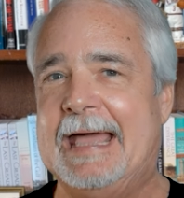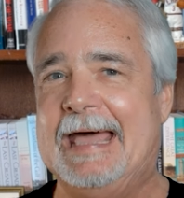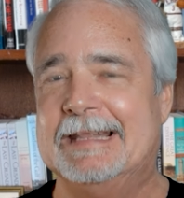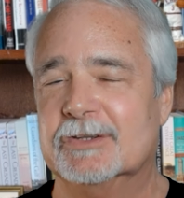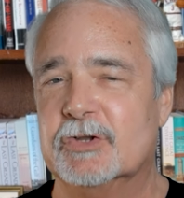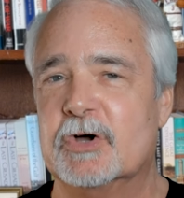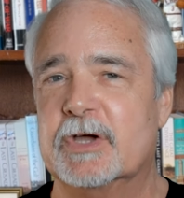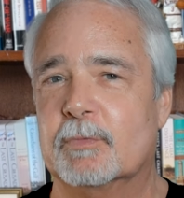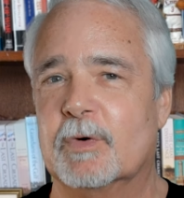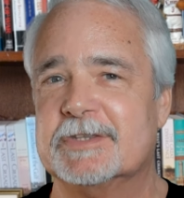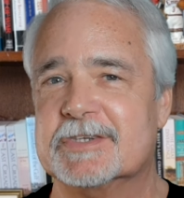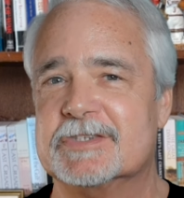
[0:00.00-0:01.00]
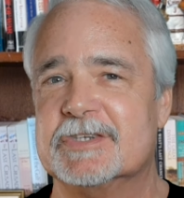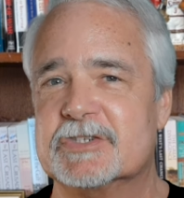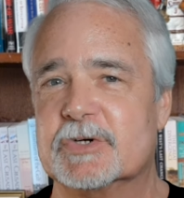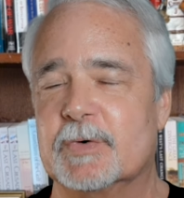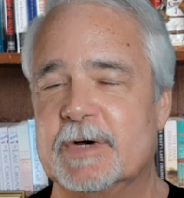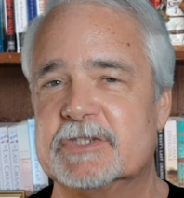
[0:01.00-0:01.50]
and look at what the
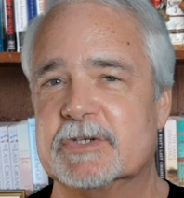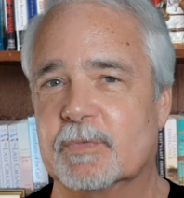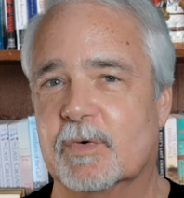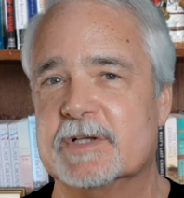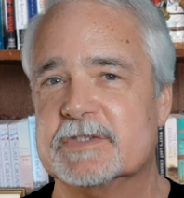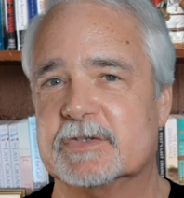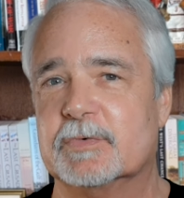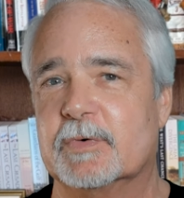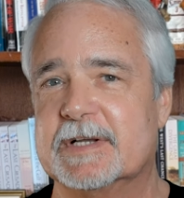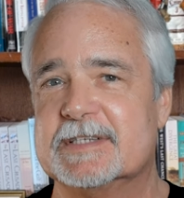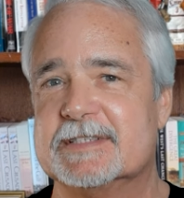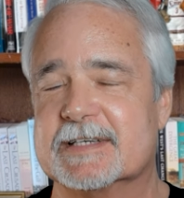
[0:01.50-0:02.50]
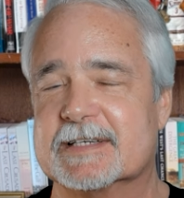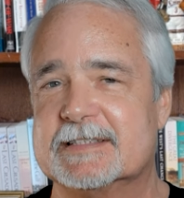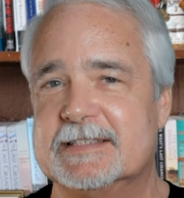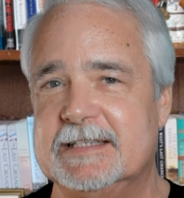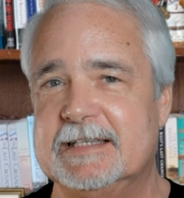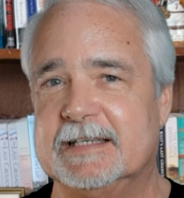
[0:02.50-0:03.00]
situation was in
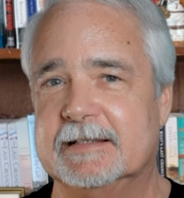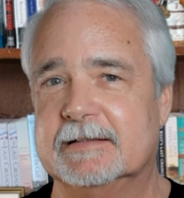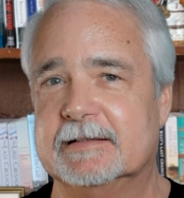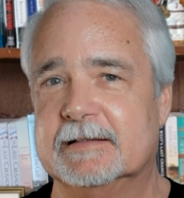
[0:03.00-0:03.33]
2016.